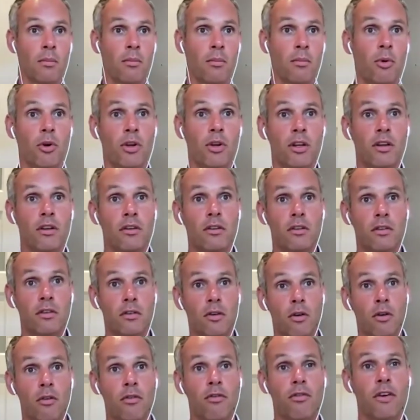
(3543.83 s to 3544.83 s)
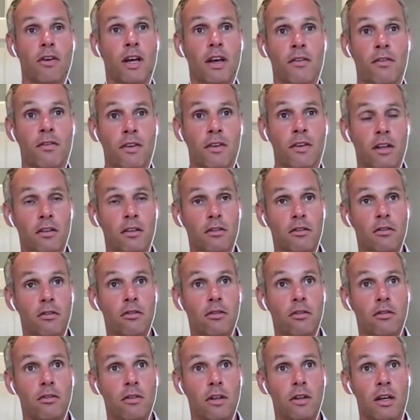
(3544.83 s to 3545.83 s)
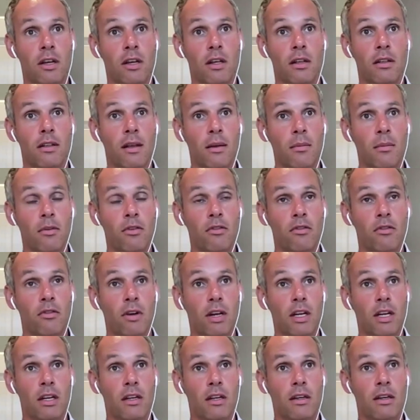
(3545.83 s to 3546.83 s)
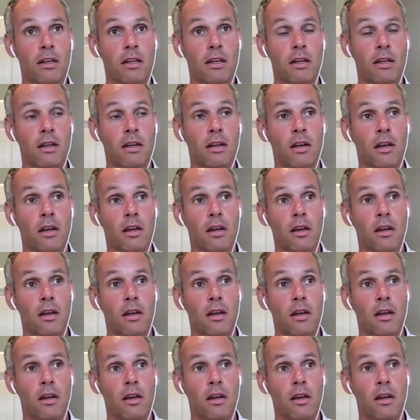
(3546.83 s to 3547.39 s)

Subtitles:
point of evidence demonstrating